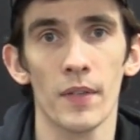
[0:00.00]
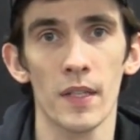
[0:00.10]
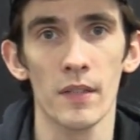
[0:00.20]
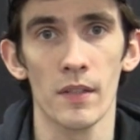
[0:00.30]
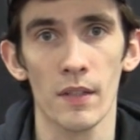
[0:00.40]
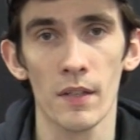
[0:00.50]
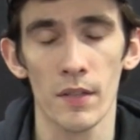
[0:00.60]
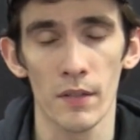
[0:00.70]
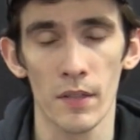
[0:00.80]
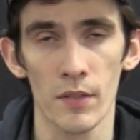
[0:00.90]
things that
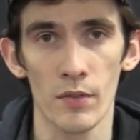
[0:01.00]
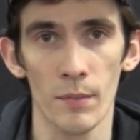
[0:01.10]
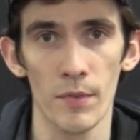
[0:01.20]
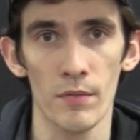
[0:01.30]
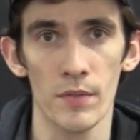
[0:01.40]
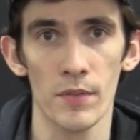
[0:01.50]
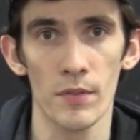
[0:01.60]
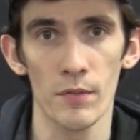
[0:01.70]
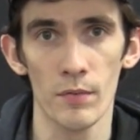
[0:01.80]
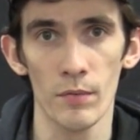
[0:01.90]
can contribute
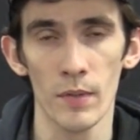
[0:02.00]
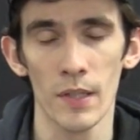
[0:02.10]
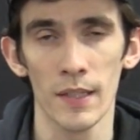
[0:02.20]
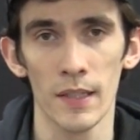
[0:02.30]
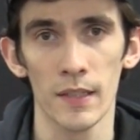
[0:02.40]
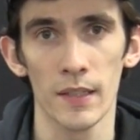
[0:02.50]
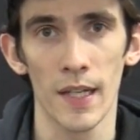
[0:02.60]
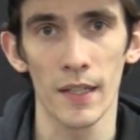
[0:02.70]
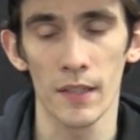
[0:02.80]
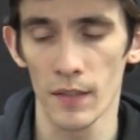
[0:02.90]
to
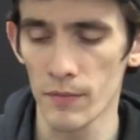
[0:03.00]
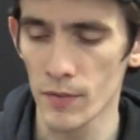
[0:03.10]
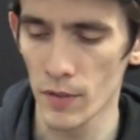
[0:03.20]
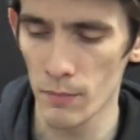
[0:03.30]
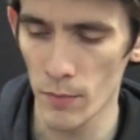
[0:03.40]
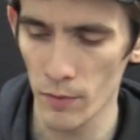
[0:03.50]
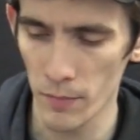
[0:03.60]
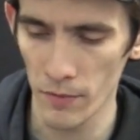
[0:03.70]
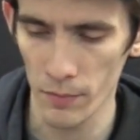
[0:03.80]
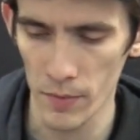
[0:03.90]
lack of good
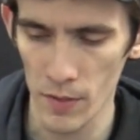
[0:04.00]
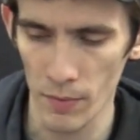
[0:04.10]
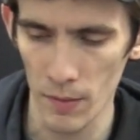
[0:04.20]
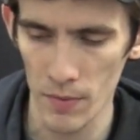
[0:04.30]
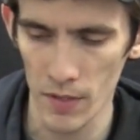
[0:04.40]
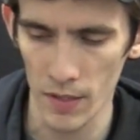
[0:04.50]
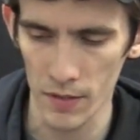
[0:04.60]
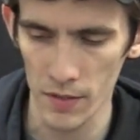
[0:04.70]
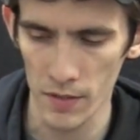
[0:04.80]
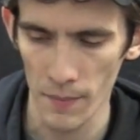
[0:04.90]
movement from the sperm
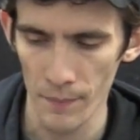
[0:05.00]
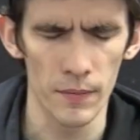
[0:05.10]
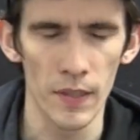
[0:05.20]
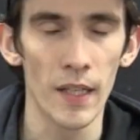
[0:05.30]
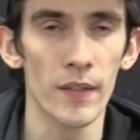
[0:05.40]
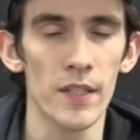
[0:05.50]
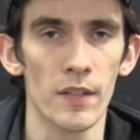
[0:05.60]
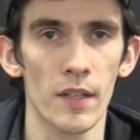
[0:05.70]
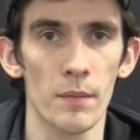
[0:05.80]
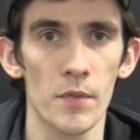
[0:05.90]
cells. And these
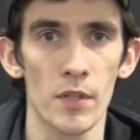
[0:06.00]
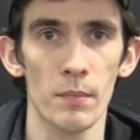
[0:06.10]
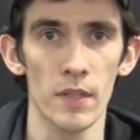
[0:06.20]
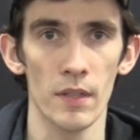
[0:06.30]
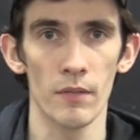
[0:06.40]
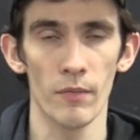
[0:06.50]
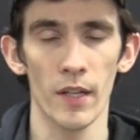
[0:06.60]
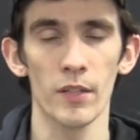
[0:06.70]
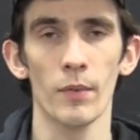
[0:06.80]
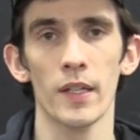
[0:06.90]
items should be
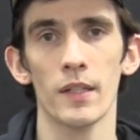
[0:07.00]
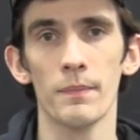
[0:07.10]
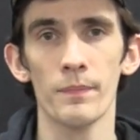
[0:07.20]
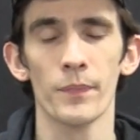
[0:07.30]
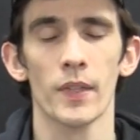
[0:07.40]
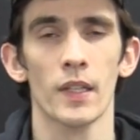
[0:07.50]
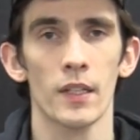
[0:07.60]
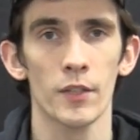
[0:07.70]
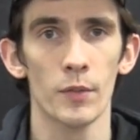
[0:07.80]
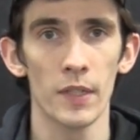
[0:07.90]
evaluated,
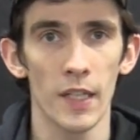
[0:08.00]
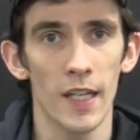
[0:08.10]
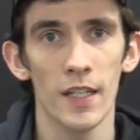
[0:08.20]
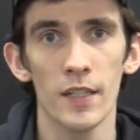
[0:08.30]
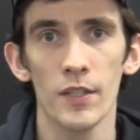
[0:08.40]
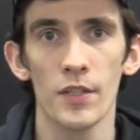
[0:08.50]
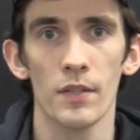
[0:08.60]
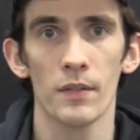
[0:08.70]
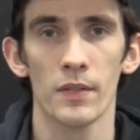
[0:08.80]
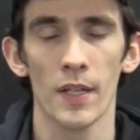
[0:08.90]
including
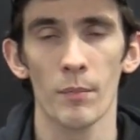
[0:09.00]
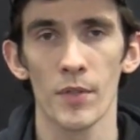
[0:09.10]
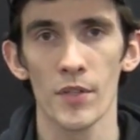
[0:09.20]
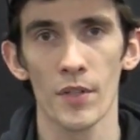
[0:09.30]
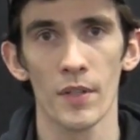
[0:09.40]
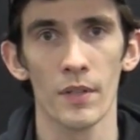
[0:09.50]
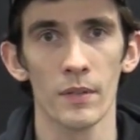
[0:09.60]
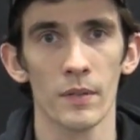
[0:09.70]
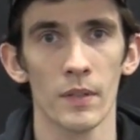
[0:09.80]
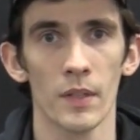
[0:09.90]
age, temperature,
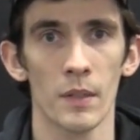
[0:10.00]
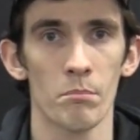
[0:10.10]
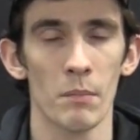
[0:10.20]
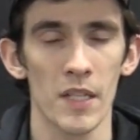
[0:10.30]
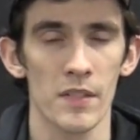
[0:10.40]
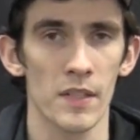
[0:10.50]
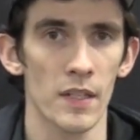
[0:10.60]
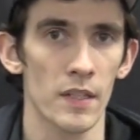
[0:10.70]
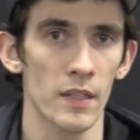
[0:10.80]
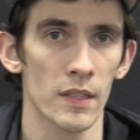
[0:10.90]

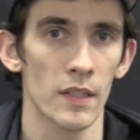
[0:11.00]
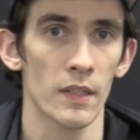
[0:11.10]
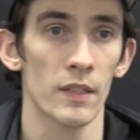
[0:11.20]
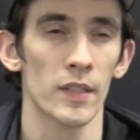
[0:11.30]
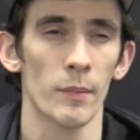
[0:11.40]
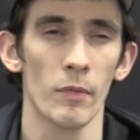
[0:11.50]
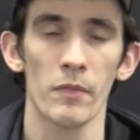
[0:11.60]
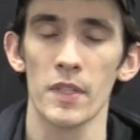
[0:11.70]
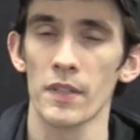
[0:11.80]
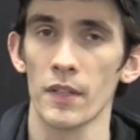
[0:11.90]
mixing, type of
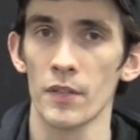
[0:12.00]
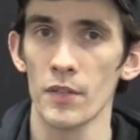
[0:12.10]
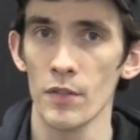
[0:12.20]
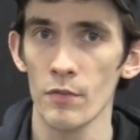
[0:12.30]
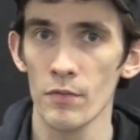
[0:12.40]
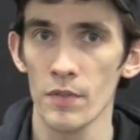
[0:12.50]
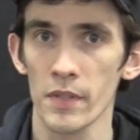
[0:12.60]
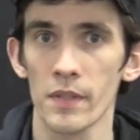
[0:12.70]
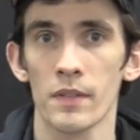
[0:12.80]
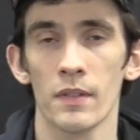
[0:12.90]
extender
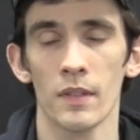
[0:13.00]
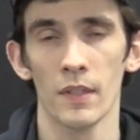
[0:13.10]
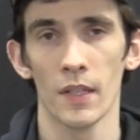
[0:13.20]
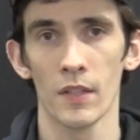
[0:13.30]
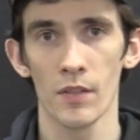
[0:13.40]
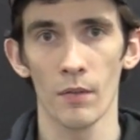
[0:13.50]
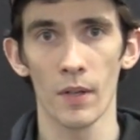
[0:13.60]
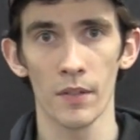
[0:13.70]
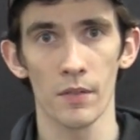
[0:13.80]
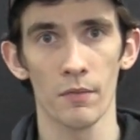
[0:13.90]
used, and so
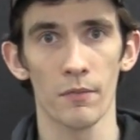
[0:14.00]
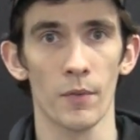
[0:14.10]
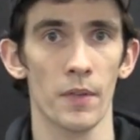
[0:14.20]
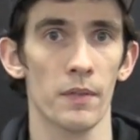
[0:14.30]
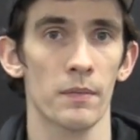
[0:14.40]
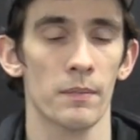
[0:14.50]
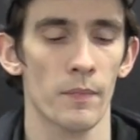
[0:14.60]
on and so forth.